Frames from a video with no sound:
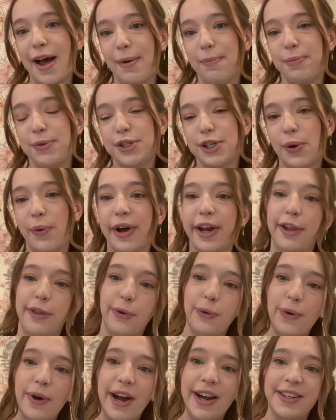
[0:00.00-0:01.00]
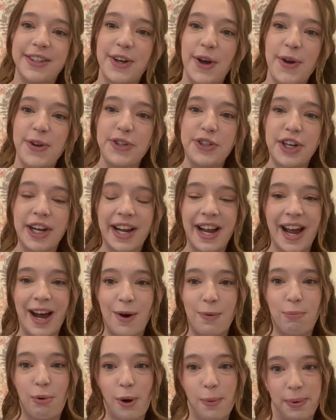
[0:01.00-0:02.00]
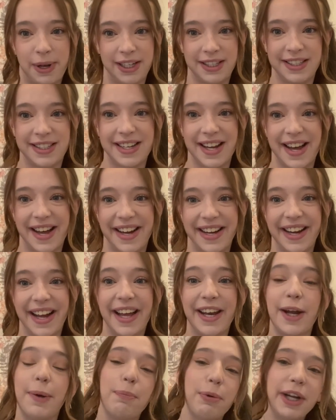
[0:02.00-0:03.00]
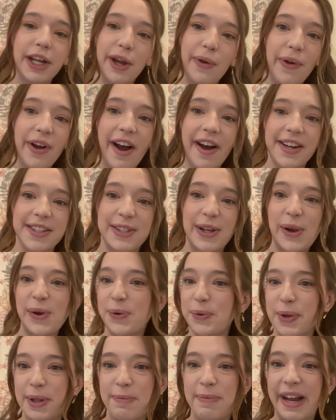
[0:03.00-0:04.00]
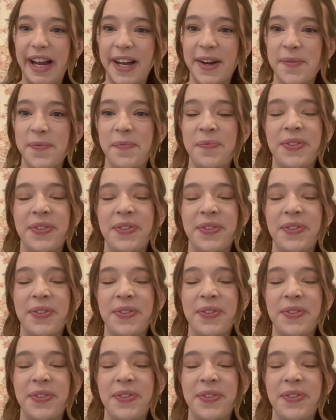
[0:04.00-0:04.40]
so I thought I'd go and check it out properly today, and I'll bring you guys along with me.